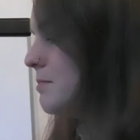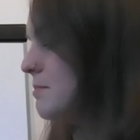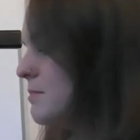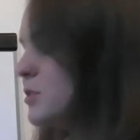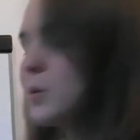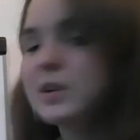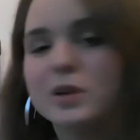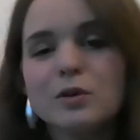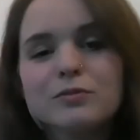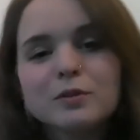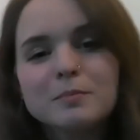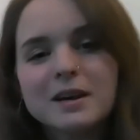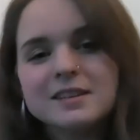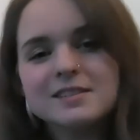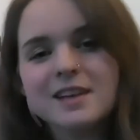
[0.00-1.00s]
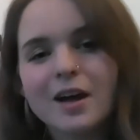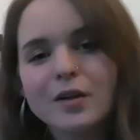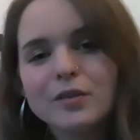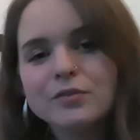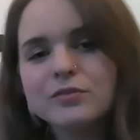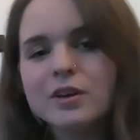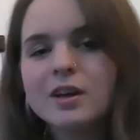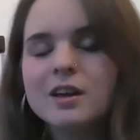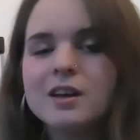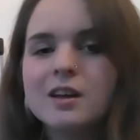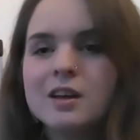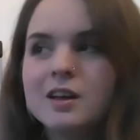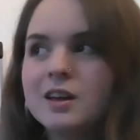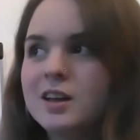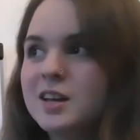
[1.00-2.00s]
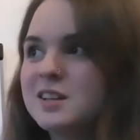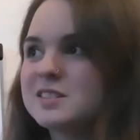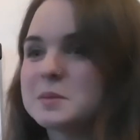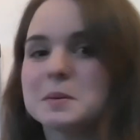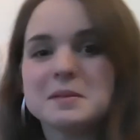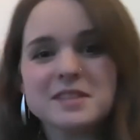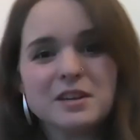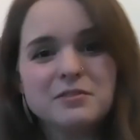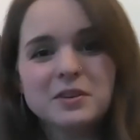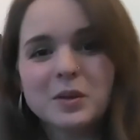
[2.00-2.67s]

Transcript: So I know for myself, sometimes I feel